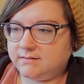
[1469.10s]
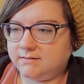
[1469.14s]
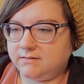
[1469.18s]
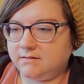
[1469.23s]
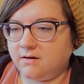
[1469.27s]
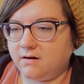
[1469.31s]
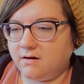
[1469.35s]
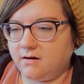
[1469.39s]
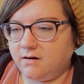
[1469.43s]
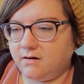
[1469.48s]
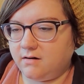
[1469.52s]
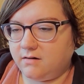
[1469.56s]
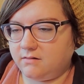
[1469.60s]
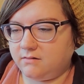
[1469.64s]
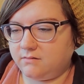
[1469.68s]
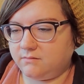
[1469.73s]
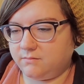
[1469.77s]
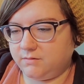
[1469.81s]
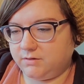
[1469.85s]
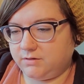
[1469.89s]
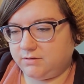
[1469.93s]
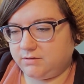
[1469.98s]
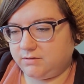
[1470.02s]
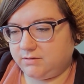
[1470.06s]
yarn,
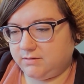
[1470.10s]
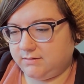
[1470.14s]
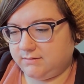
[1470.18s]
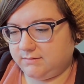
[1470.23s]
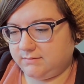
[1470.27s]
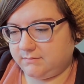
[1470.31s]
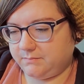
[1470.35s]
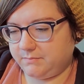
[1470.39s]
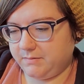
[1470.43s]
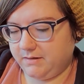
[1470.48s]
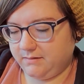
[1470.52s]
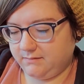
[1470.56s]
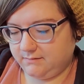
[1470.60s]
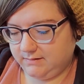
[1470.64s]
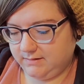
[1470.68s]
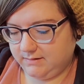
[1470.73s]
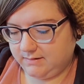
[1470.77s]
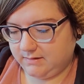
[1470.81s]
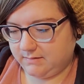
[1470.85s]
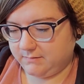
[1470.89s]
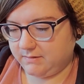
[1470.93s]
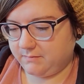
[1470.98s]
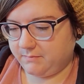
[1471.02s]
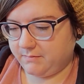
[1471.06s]
which is apparently
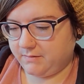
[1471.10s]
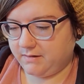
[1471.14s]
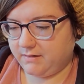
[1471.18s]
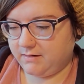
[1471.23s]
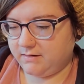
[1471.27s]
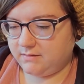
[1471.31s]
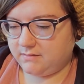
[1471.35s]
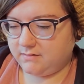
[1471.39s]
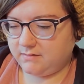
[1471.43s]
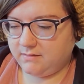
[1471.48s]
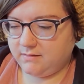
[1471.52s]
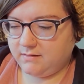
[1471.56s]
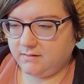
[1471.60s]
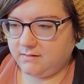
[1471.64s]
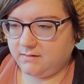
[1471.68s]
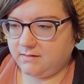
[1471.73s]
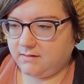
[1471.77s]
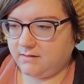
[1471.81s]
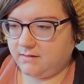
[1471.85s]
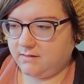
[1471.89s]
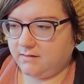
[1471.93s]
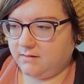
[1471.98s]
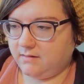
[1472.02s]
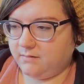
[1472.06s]
coming apart,
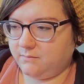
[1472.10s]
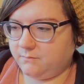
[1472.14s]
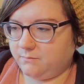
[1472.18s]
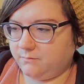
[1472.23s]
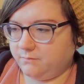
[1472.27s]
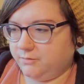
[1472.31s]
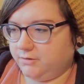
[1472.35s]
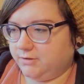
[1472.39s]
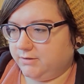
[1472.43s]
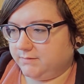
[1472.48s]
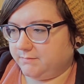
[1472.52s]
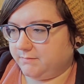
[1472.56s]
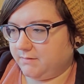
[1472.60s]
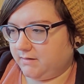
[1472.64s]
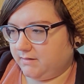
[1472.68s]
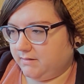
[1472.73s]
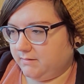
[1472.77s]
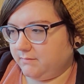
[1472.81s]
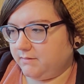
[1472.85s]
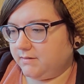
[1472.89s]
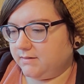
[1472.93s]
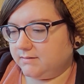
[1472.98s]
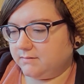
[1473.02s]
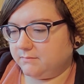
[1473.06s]
which is
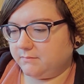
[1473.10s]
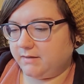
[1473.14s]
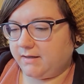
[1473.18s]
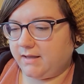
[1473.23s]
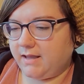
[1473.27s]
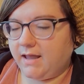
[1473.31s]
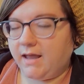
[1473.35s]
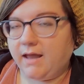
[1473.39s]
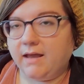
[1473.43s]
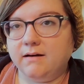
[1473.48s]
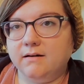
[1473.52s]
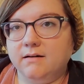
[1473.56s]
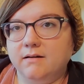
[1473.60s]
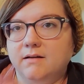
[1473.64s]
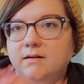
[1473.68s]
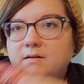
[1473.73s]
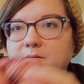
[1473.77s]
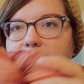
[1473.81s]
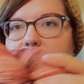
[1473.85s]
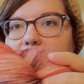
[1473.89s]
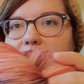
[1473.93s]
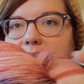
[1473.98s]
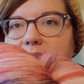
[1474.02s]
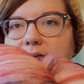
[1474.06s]
probably because of my cat.
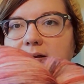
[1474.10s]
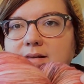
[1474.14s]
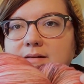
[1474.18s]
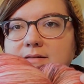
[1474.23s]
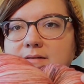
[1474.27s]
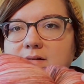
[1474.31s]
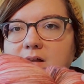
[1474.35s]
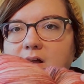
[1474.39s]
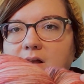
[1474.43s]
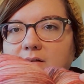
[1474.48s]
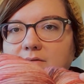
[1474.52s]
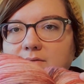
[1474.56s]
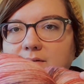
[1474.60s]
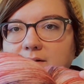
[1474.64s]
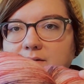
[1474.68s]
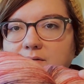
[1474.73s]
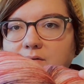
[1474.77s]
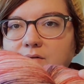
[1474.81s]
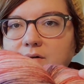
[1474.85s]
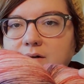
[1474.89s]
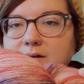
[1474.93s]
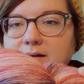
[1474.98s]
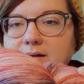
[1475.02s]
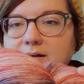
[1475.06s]
But it's called
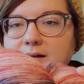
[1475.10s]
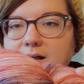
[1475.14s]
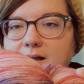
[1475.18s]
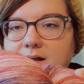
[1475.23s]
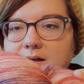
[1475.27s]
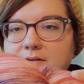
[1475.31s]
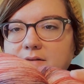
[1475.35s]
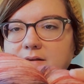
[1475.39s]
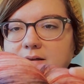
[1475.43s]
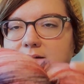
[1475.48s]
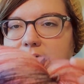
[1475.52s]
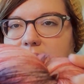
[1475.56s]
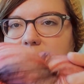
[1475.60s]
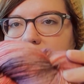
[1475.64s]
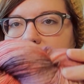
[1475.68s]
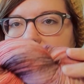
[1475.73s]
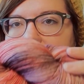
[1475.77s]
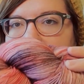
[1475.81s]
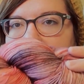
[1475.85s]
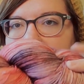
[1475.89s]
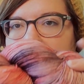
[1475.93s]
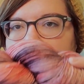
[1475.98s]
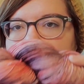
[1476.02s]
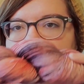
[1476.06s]
Victorian Gothic, so
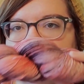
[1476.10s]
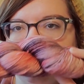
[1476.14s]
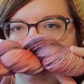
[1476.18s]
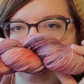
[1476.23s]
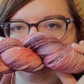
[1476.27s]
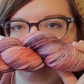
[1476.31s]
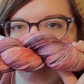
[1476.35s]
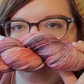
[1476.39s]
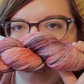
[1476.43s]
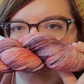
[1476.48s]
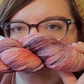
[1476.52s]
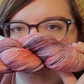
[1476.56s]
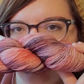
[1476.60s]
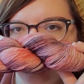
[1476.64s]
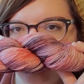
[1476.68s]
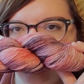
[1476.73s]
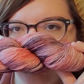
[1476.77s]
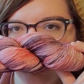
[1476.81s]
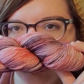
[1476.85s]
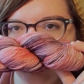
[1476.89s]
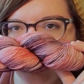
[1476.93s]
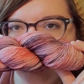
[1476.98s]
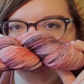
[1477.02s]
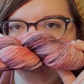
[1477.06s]
it's like these like
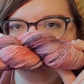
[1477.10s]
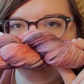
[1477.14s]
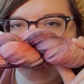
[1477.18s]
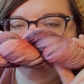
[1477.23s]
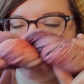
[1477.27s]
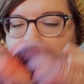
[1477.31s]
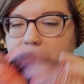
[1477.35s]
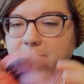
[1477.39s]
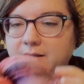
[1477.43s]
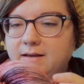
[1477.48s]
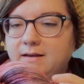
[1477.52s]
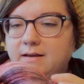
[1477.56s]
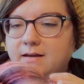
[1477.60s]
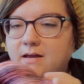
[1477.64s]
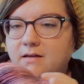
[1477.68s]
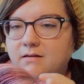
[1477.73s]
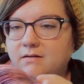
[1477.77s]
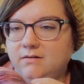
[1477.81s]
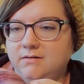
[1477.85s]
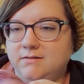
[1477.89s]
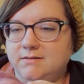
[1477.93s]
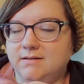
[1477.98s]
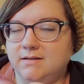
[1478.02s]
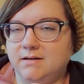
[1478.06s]
rosy pink
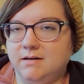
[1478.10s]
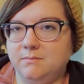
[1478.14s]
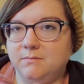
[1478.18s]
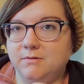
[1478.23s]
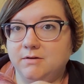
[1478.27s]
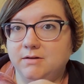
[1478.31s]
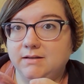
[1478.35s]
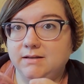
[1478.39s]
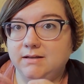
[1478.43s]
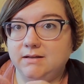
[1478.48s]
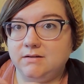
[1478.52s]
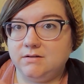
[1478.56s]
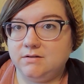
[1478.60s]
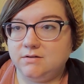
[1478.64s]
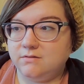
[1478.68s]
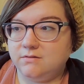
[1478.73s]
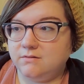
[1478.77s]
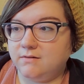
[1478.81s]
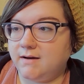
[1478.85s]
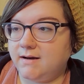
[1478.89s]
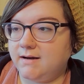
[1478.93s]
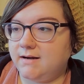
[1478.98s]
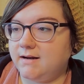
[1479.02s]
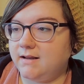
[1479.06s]
colors that I'm really into
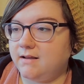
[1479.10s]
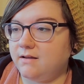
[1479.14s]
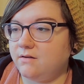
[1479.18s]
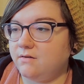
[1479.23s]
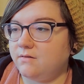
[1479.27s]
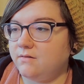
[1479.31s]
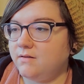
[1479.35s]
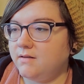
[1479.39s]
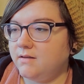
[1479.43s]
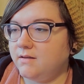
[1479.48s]
right now.